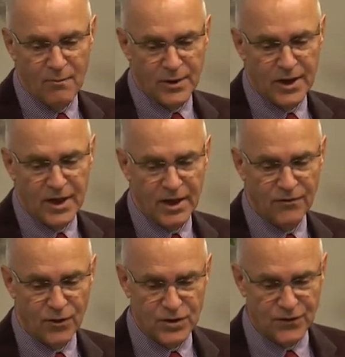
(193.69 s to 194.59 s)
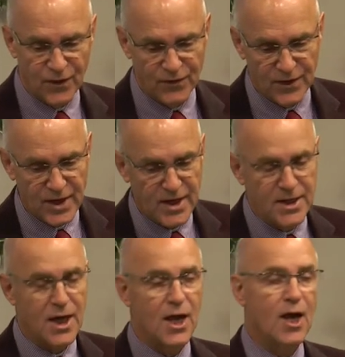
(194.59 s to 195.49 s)
beginning in verse
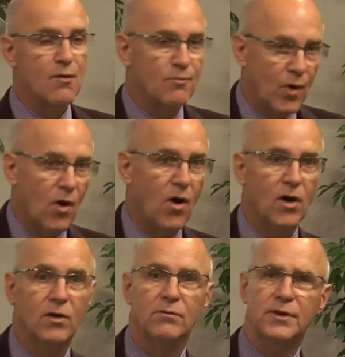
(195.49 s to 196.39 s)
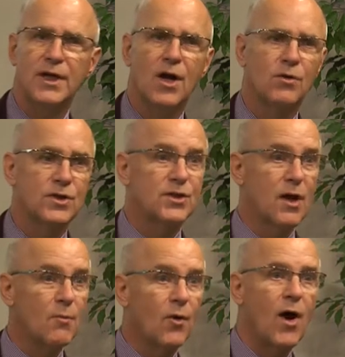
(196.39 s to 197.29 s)
15, Paul
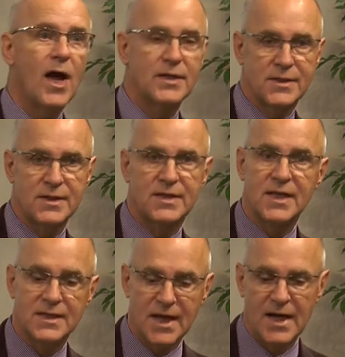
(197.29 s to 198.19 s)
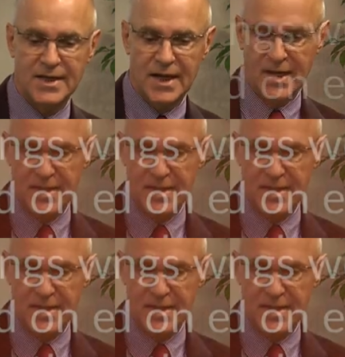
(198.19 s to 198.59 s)
summarizes this idea.